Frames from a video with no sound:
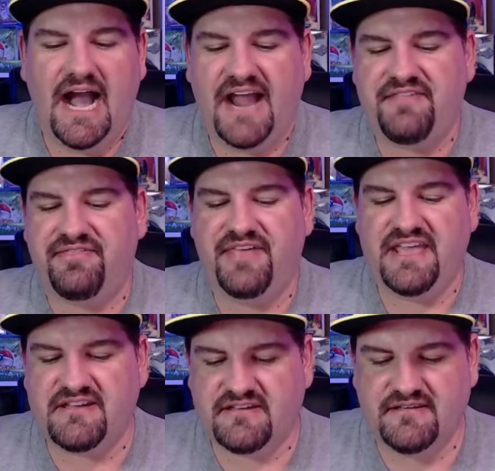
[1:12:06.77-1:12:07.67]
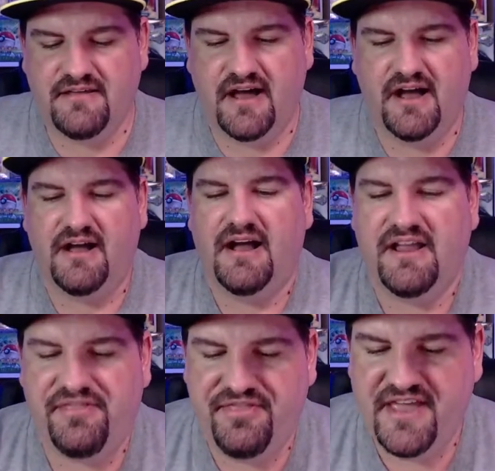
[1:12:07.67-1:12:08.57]
think I
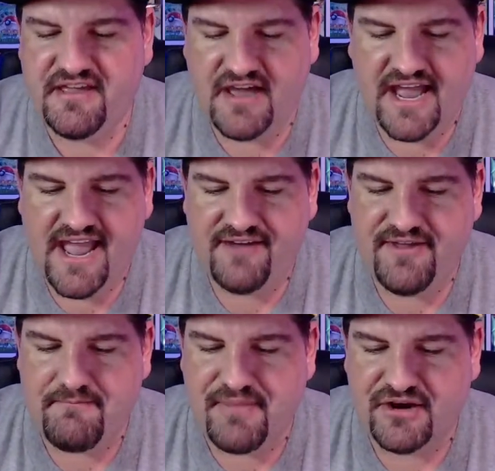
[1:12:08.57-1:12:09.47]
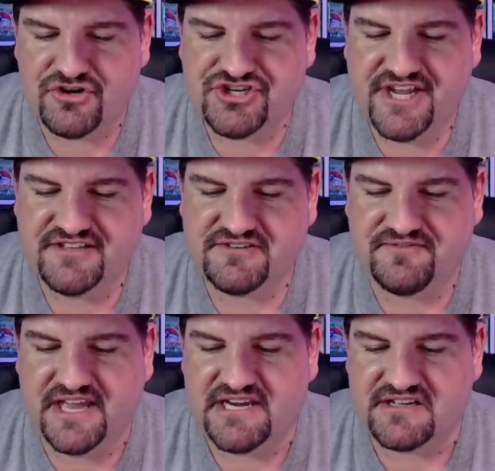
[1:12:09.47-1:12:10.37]
have a better chance of
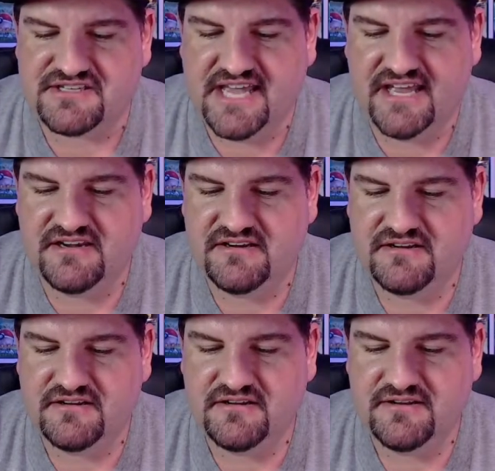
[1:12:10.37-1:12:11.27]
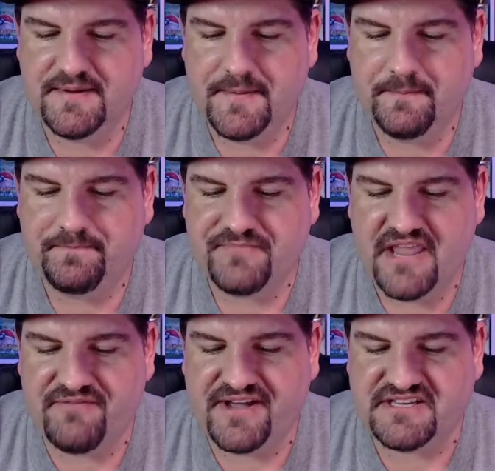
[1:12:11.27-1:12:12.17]
getting a 10
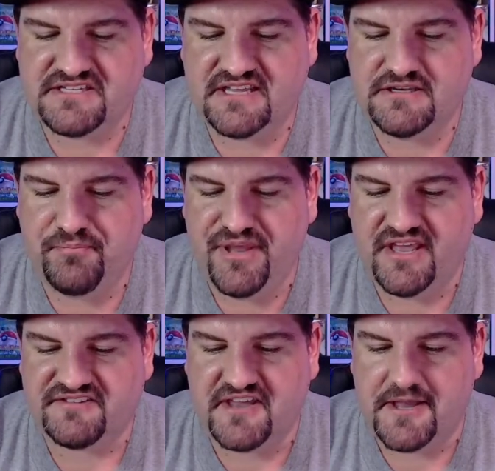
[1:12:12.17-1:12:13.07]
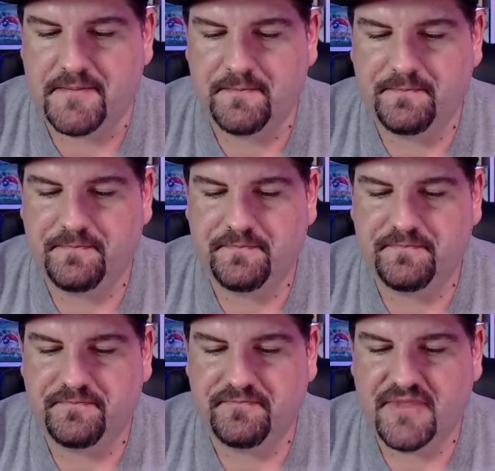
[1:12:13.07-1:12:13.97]
if I send to PSA,
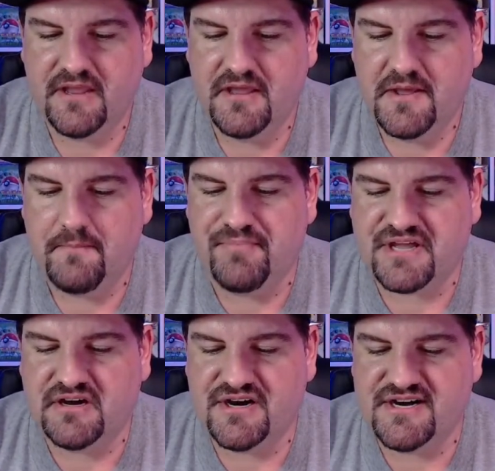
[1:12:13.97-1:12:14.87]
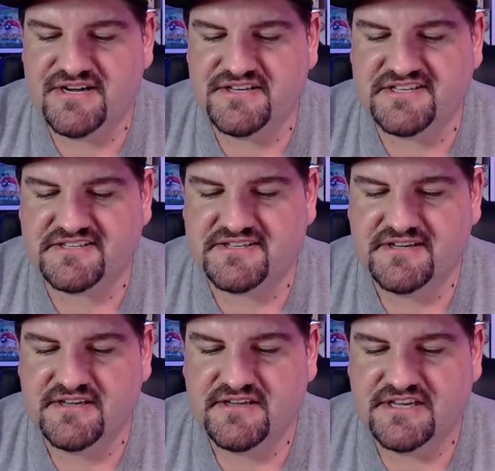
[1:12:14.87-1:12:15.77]
because
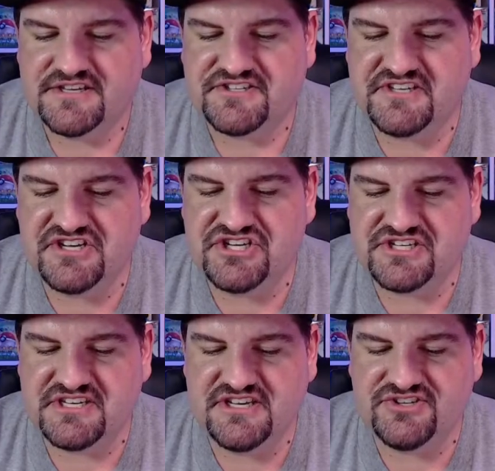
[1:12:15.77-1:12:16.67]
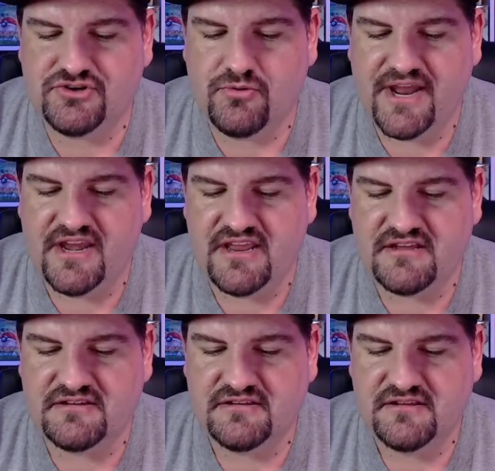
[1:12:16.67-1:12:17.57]
CGC's
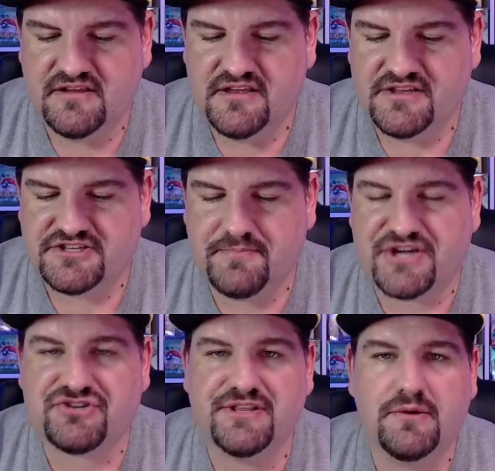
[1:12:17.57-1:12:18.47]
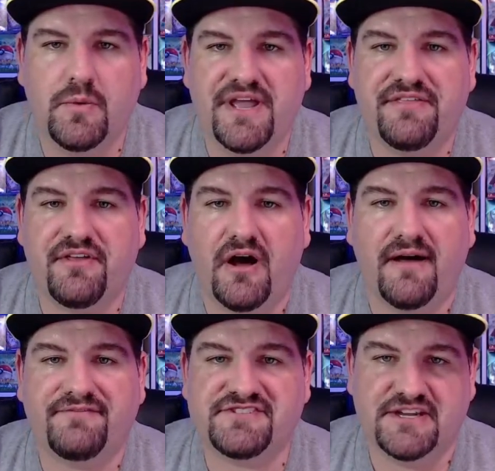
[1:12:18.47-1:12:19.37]
grading, especially with
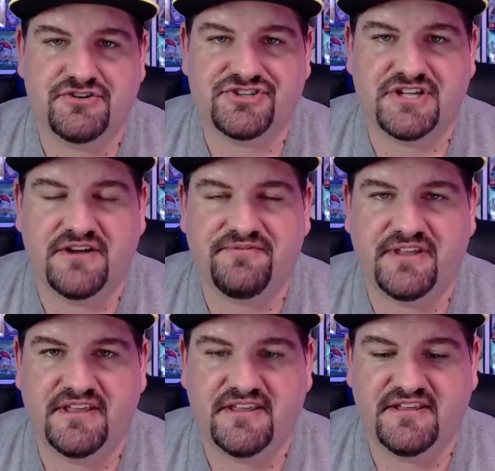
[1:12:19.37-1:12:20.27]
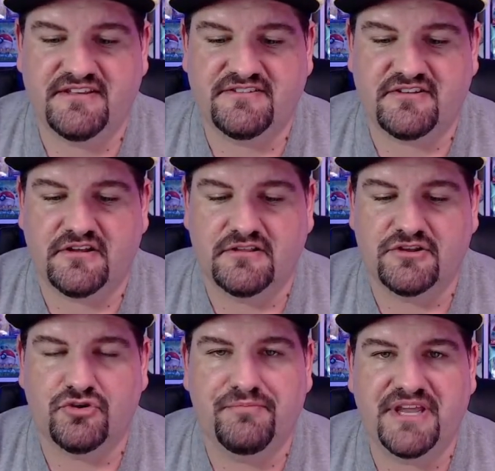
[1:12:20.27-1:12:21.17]
off-center stuff, is a
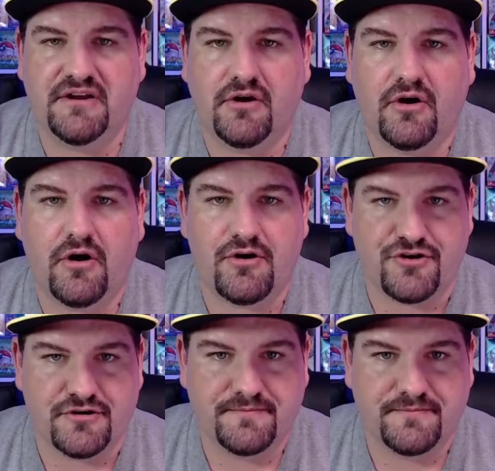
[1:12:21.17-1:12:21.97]
little bit harder.